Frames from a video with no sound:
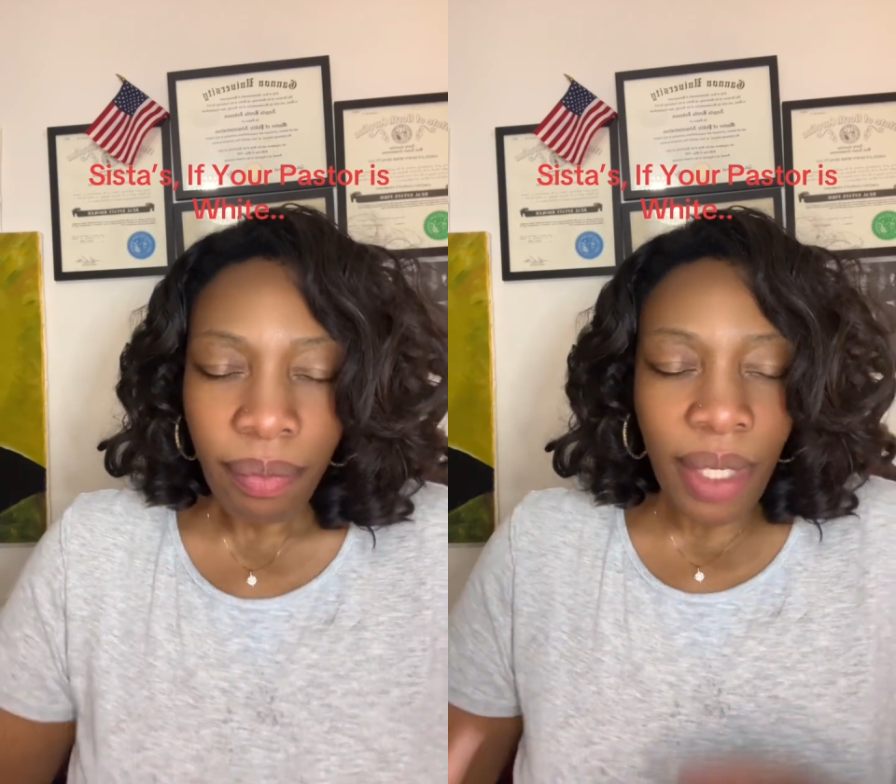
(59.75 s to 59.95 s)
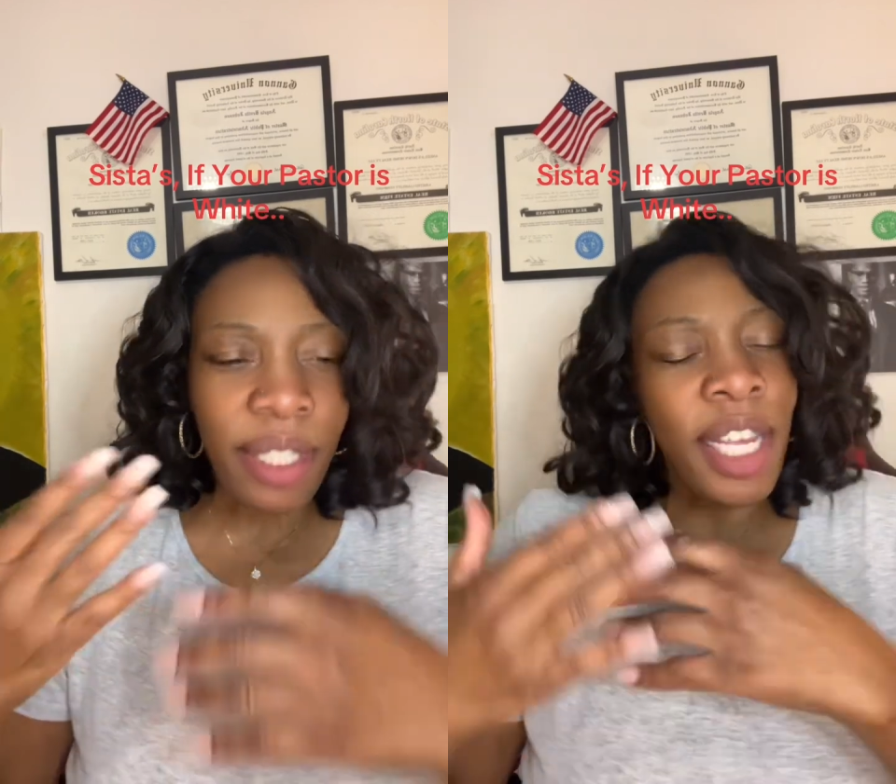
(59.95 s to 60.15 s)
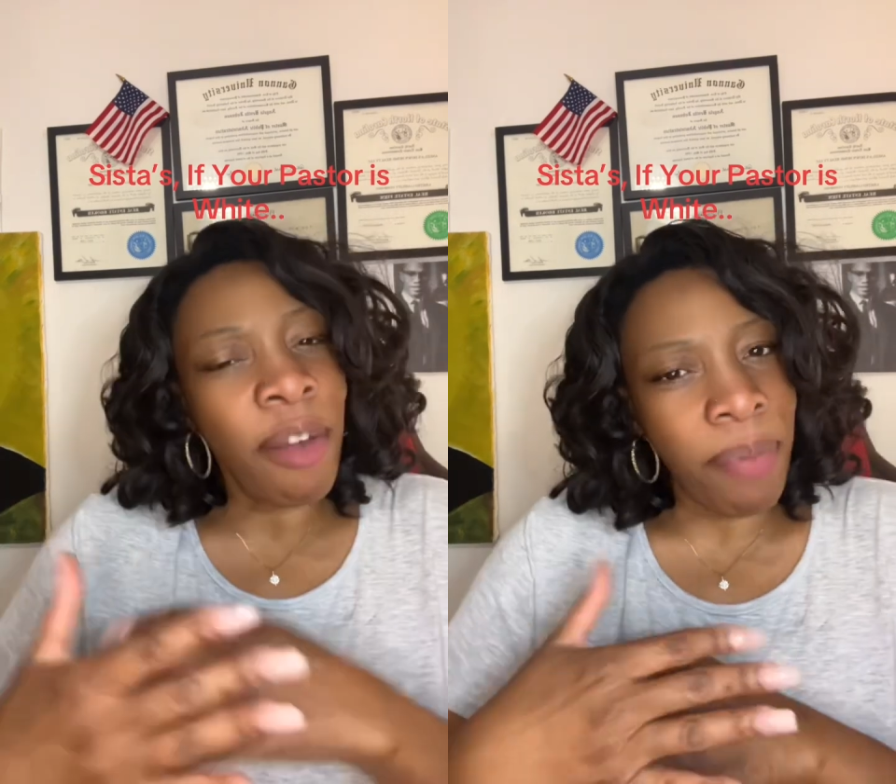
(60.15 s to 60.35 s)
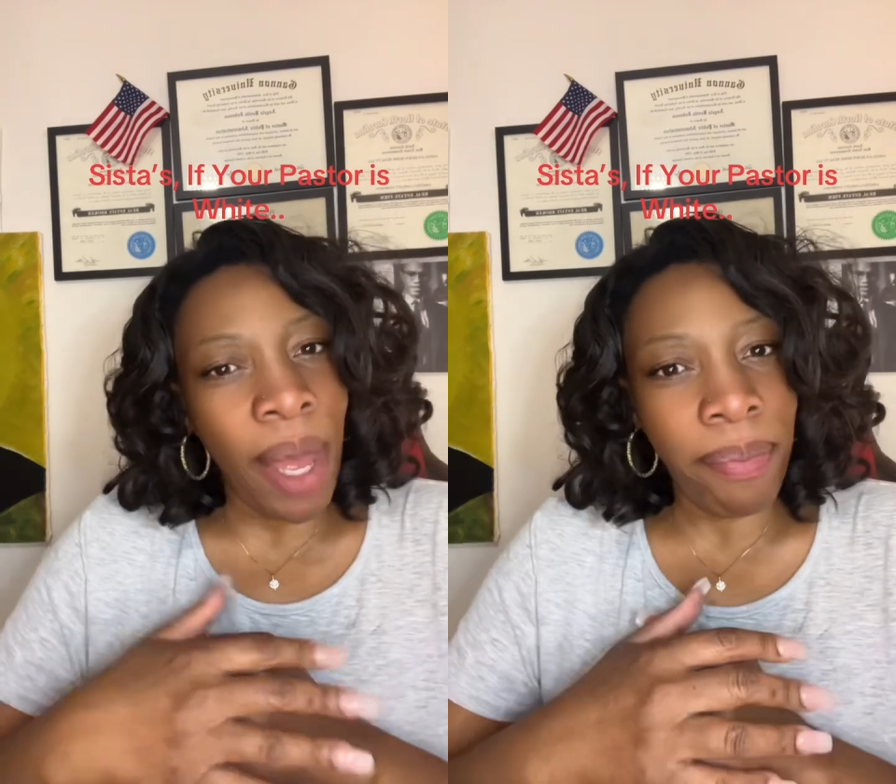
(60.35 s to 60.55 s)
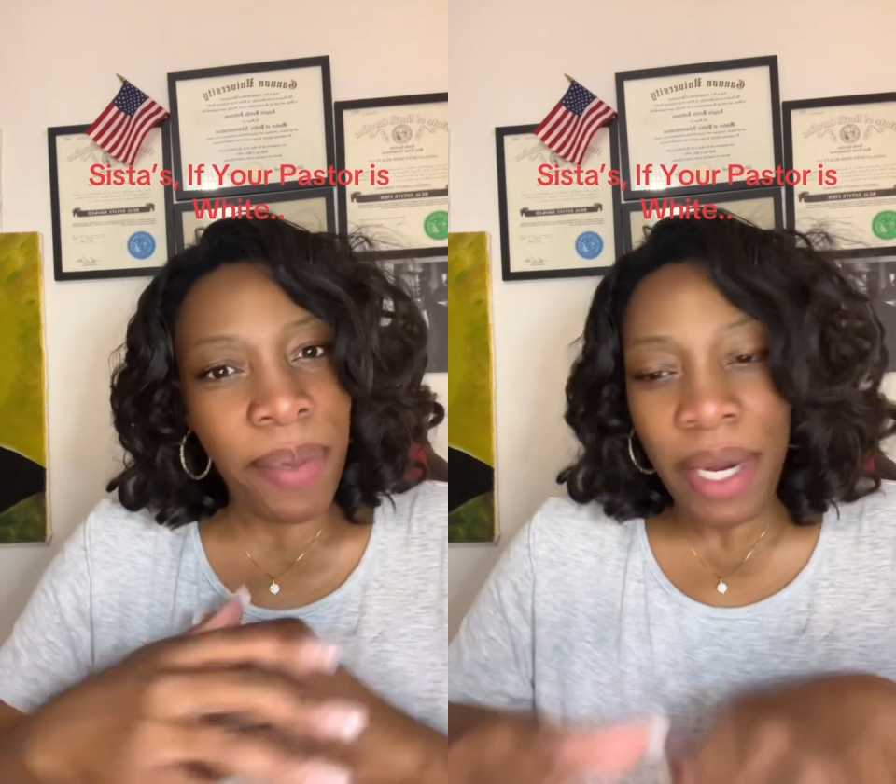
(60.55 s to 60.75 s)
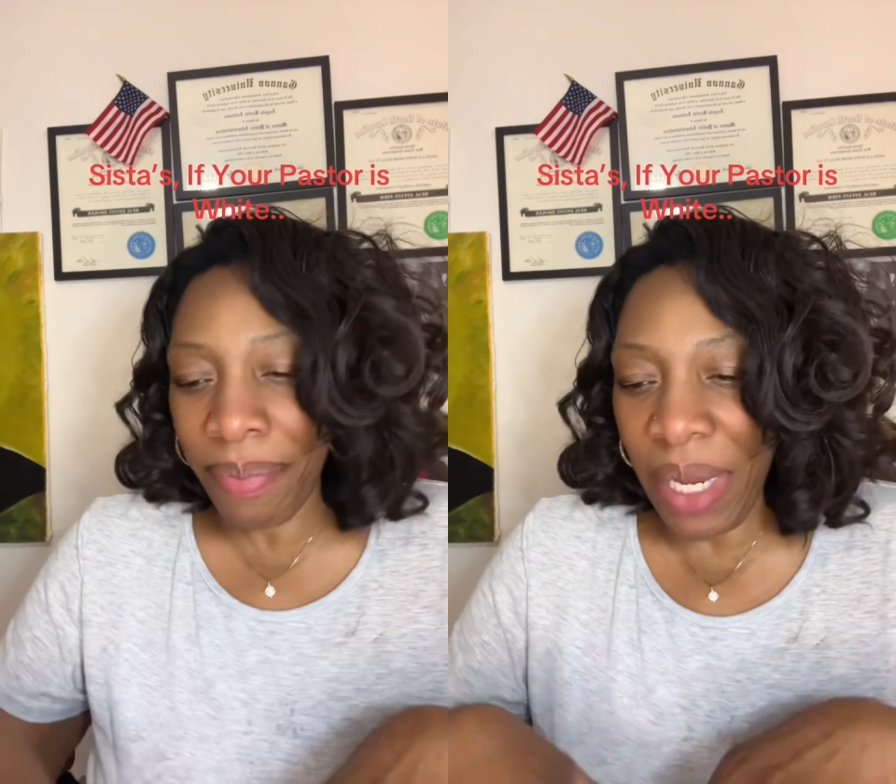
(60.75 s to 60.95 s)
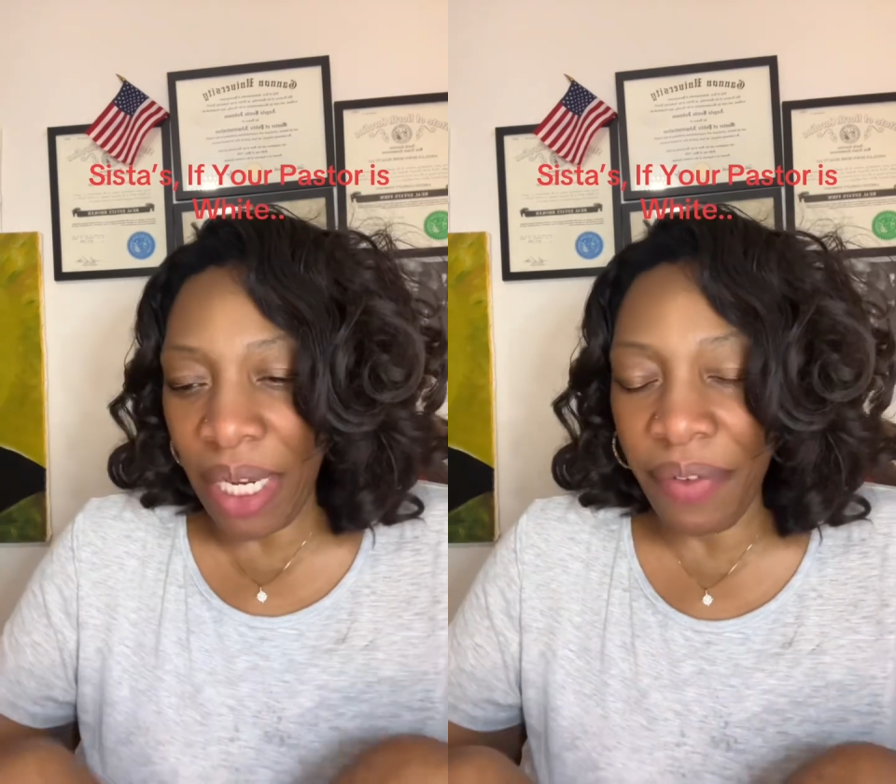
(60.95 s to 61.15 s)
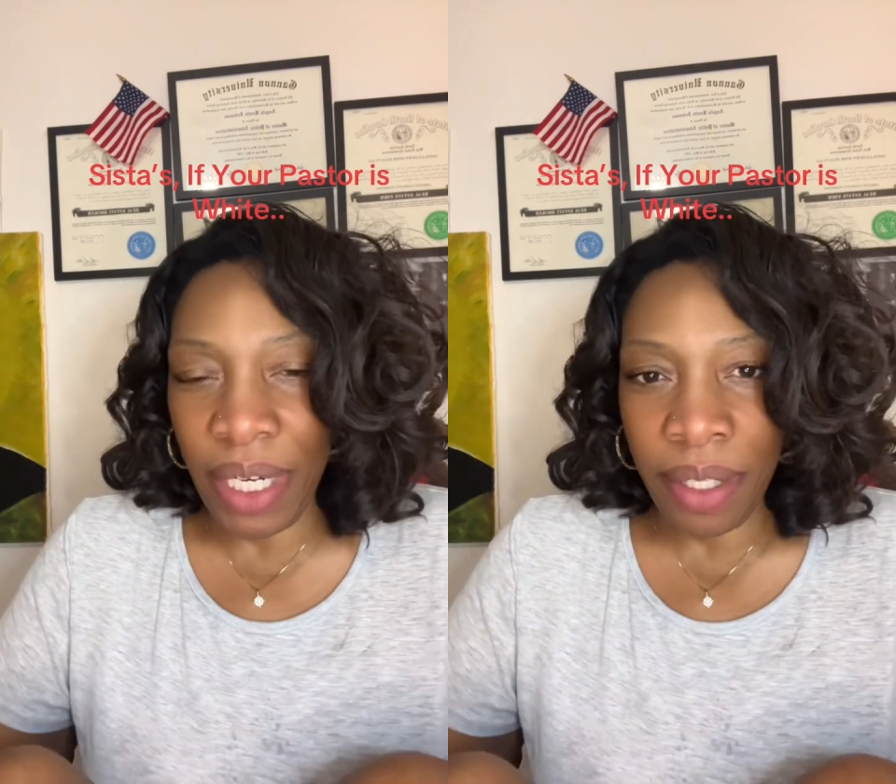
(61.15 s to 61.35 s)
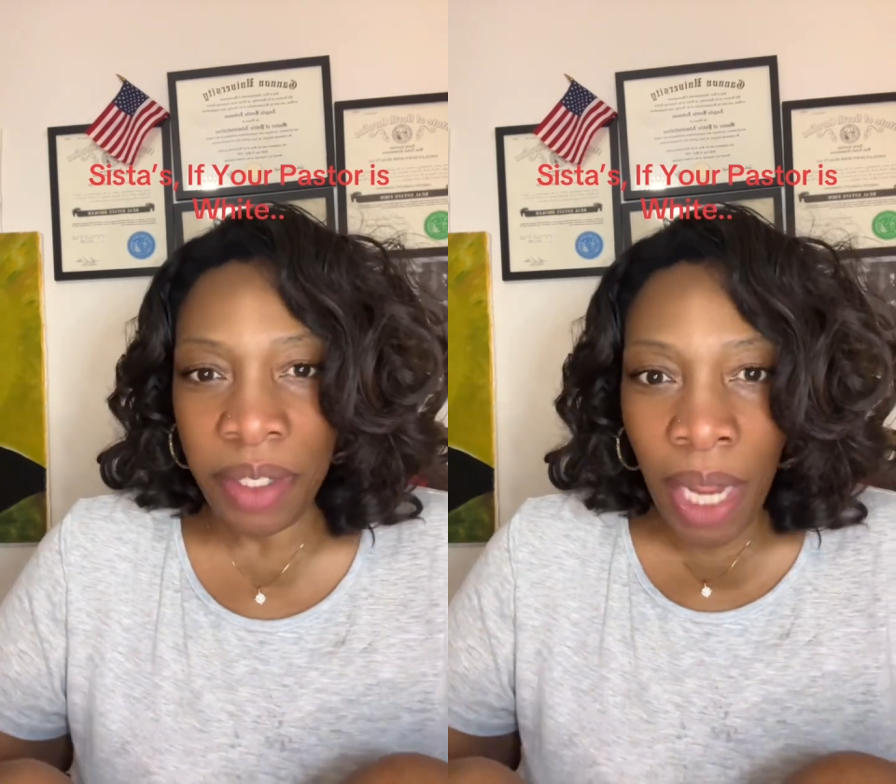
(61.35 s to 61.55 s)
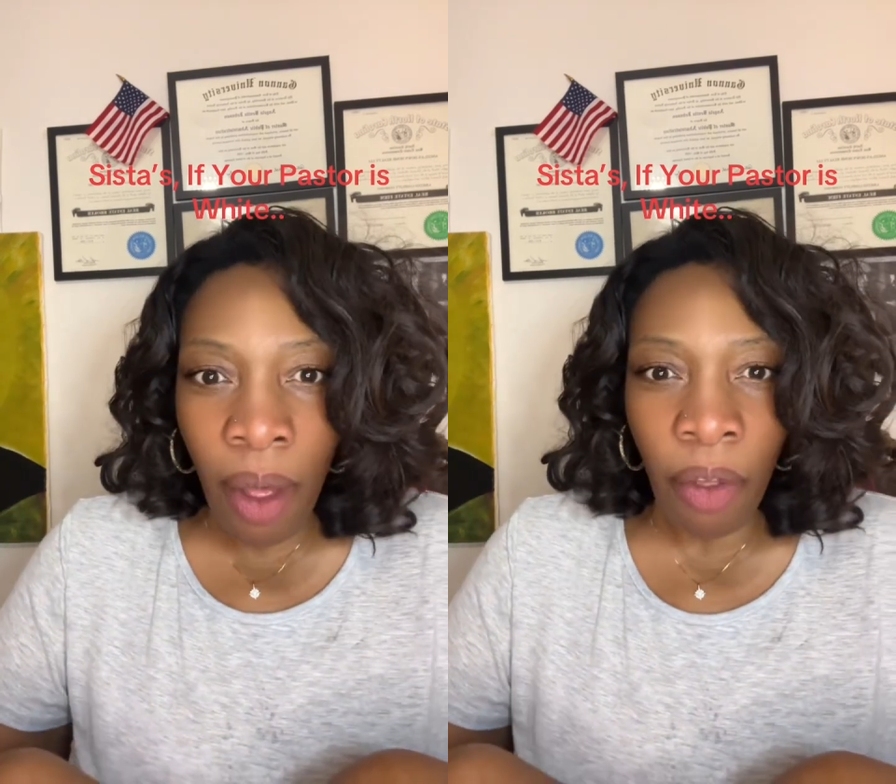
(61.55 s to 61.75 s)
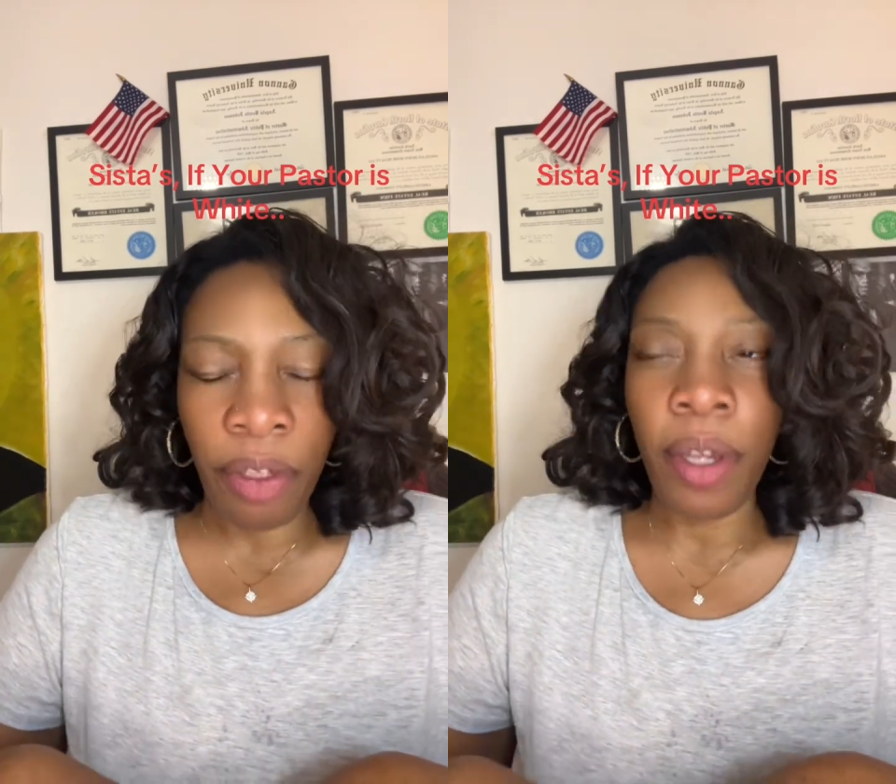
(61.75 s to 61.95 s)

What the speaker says: See, me living in the South,